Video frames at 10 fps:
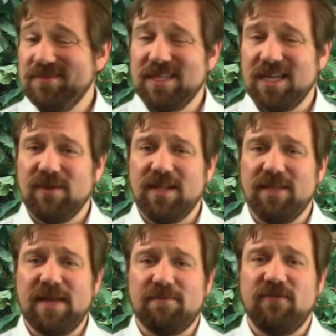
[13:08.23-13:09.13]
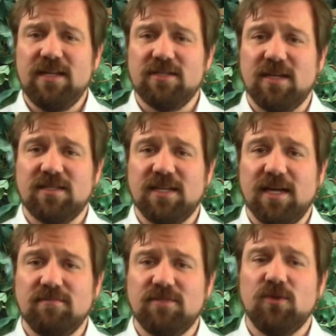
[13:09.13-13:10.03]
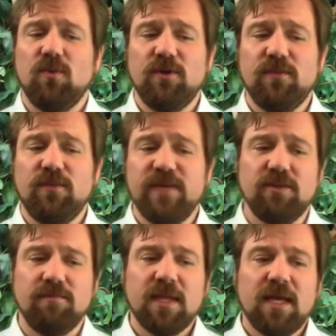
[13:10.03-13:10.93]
Not really mapped fields all the time. So what do?